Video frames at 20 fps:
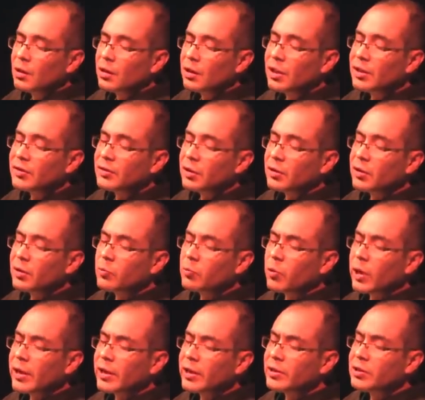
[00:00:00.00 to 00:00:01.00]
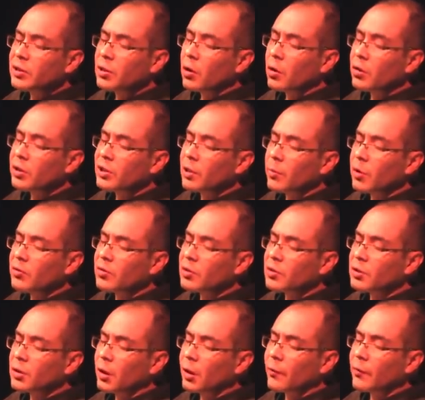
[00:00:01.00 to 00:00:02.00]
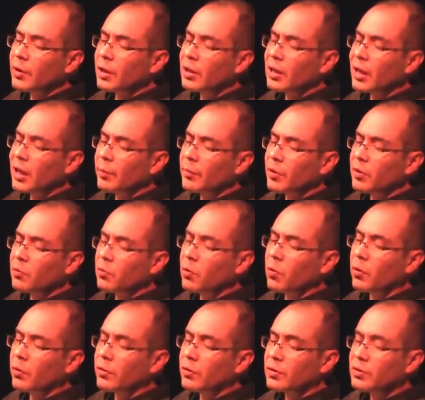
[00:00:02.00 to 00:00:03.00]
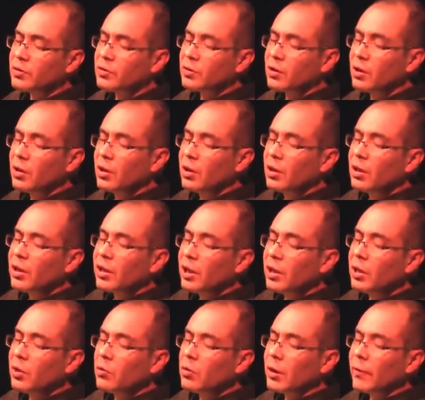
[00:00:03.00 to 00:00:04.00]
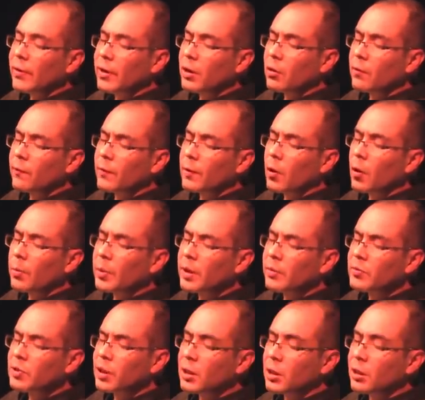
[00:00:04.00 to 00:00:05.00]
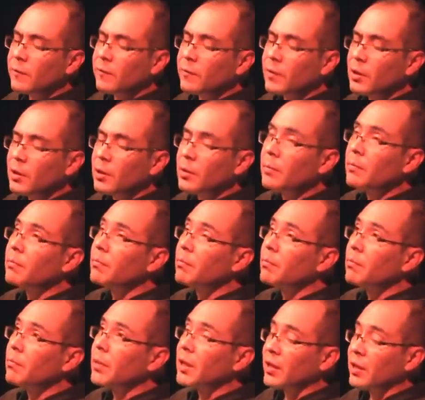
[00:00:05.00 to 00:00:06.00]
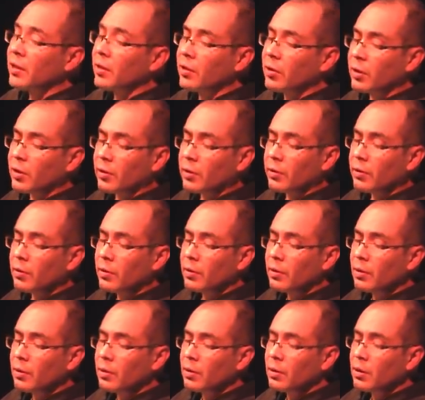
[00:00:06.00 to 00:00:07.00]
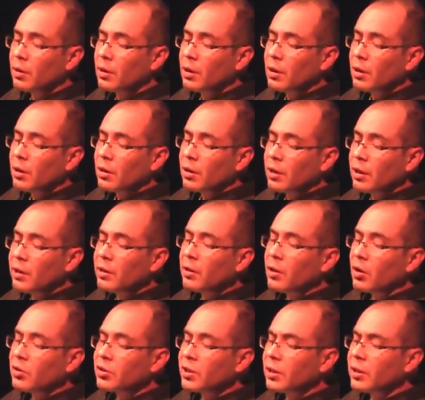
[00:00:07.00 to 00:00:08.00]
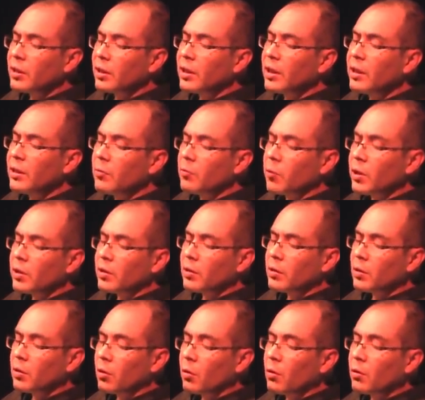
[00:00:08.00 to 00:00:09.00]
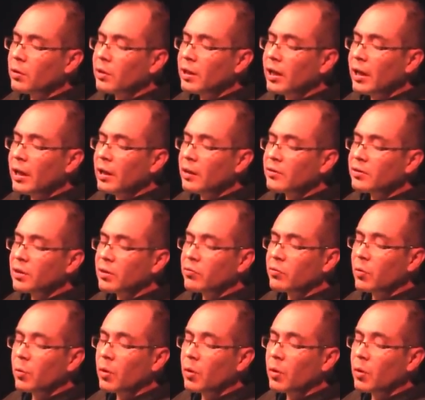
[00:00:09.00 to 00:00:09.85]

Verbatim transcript: He started writing songs about stuff that happened to others. He knew nothing of love himself, but he'd He'd toss it in with tall tales and